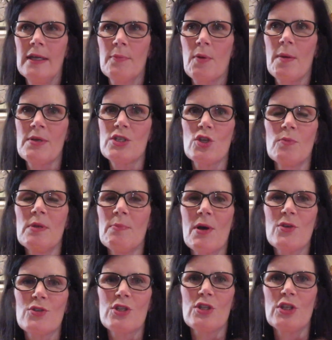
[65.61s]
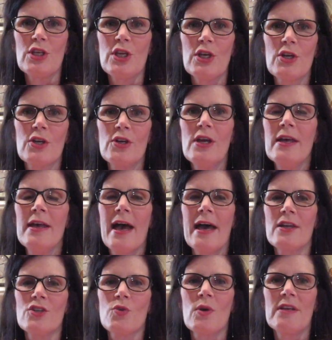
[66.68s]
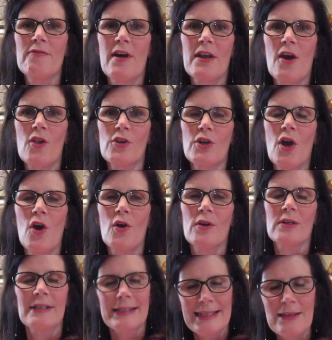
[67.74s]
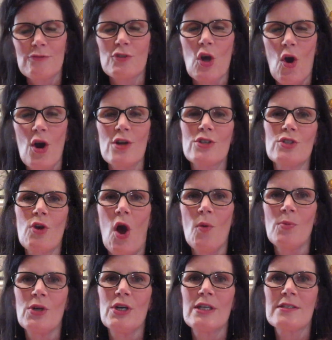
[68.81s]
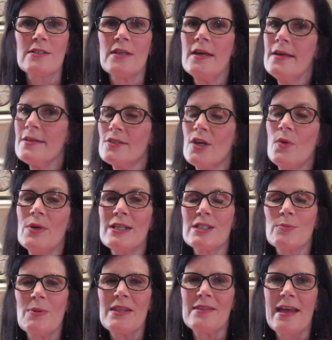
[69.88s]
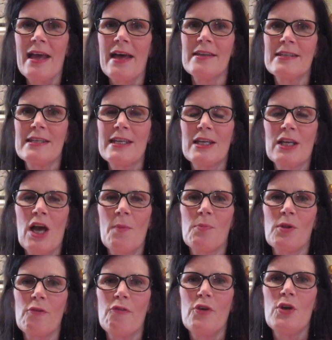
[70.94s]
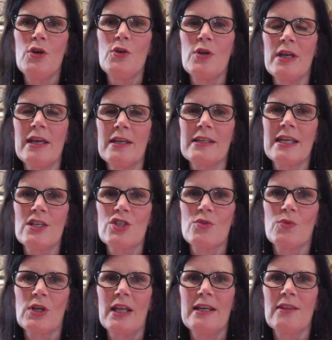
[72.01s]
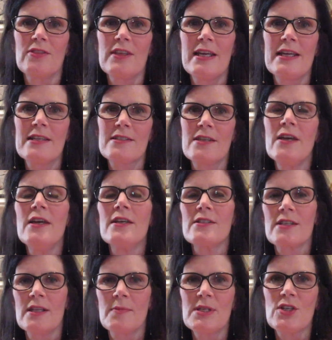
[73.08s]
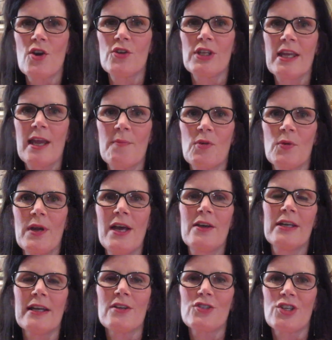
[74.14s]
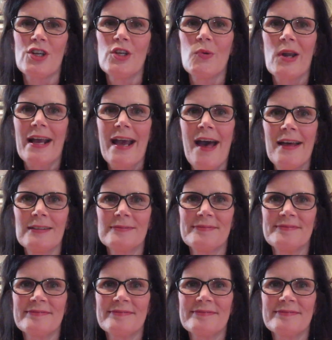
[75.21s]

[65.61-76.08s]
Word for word: It probably took me most of the year. Had a $25 gift card to HomeGoods, so I went and spent that. Did get a couple of food and kitchen related things. So let me turn the camera around and I'll show you what I got.